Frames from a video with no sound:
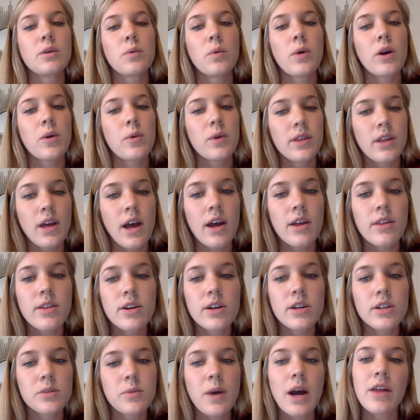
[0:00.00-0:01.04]
to work with
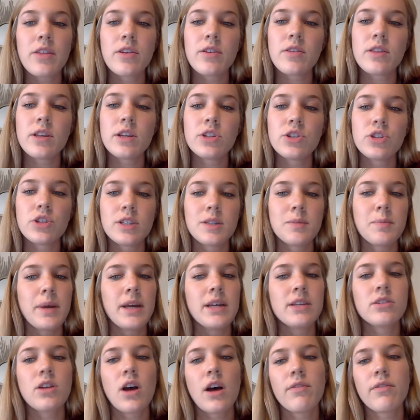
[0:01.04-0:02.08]
others rather than just
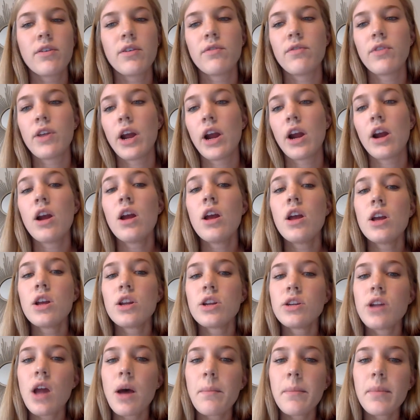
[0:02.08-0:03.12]
based off of their
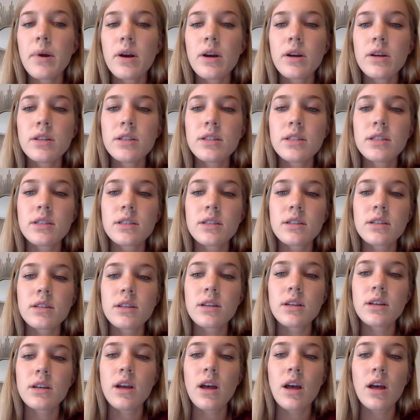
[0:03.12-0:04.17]
numbers,
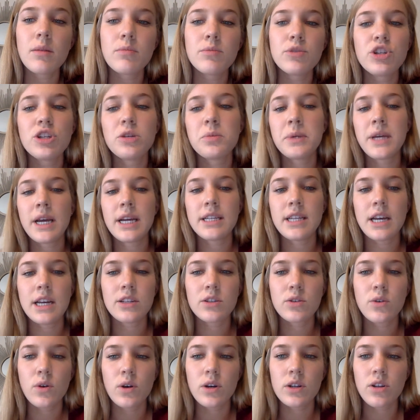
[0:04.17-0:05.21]
GPA test
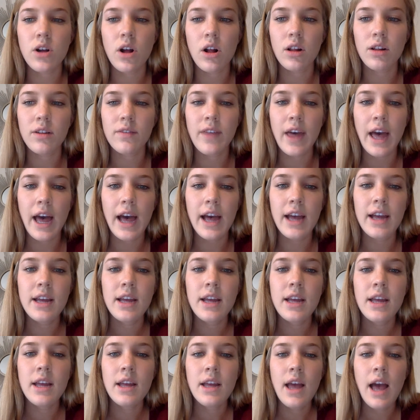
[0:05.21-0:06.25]
scores, all of that,
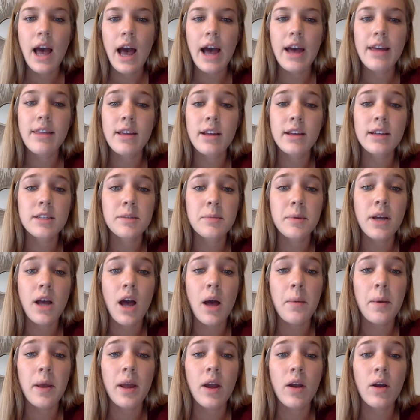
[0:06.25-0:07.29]
I think is
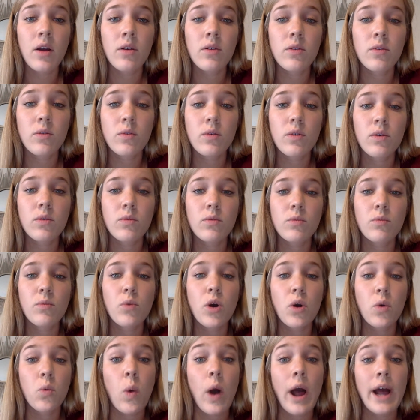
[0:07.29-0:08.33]
becoming
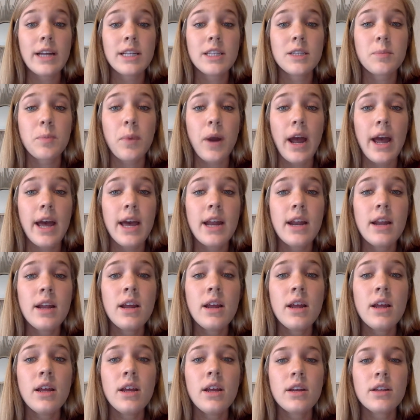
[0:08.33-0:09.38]
more widespread.
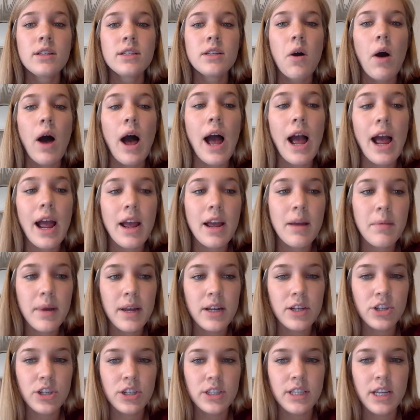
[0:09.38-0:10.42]
So I am
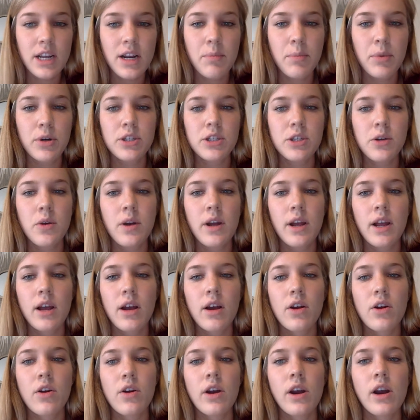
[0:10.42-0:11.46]
interested in pursuing
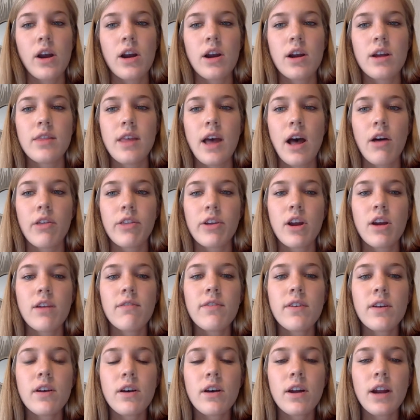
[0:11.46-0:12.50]
a career in the healthcare
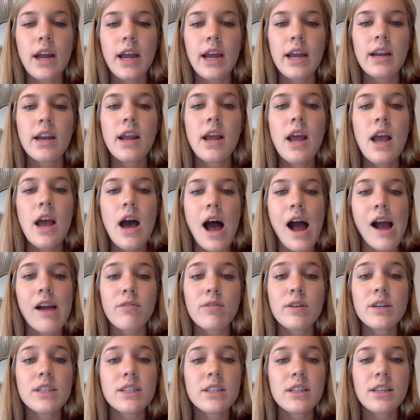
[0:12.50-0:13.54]
field, and I
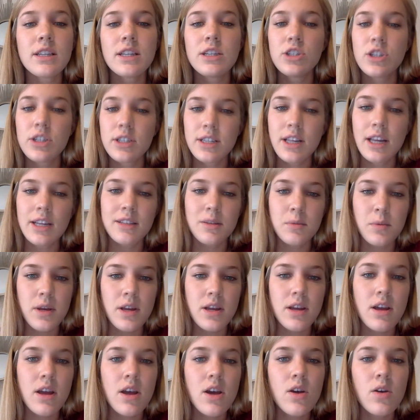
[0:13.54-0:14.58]
recently, just last
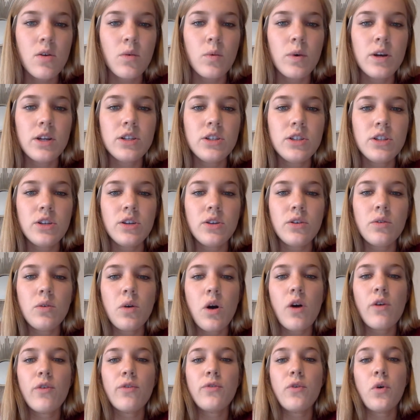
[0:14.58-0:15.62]
week, went to
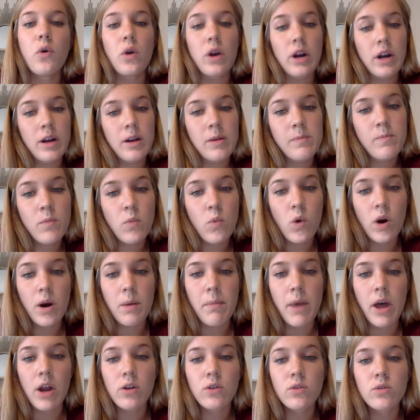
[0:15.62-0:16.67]
a forum where
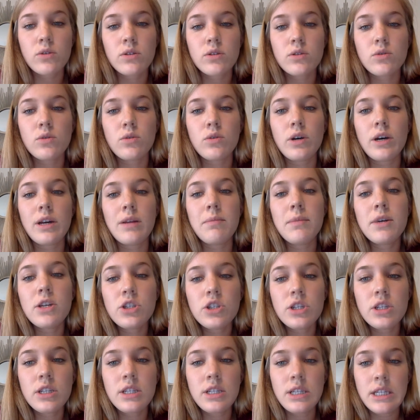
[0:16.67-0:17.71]
medical school
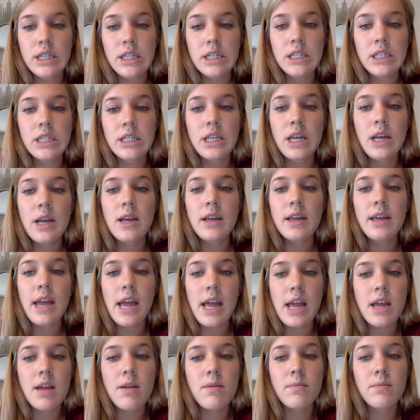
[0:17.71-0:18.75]
admission deans
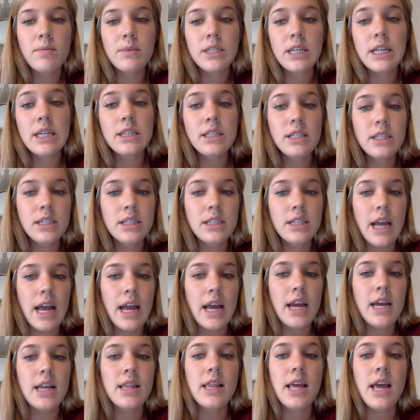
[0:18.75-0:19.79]
came to NC
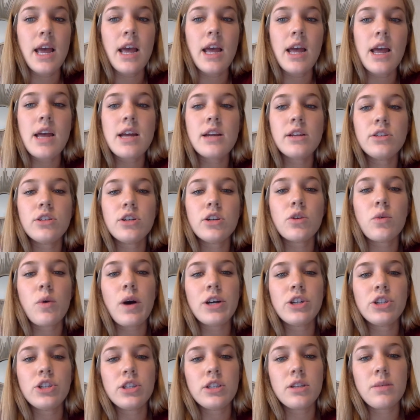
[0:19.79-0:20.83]
State and they answered
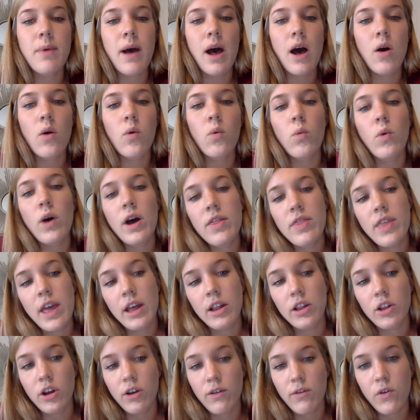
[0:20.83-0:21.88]
questions about what they
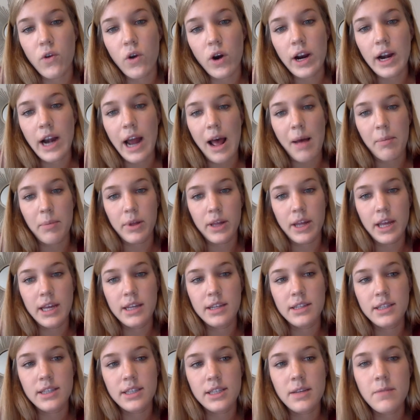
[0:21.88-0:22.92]
look for in
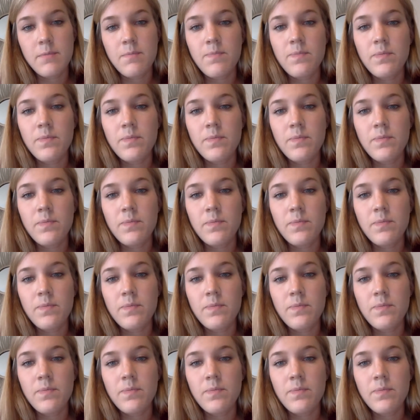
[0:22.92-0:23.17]
applicants.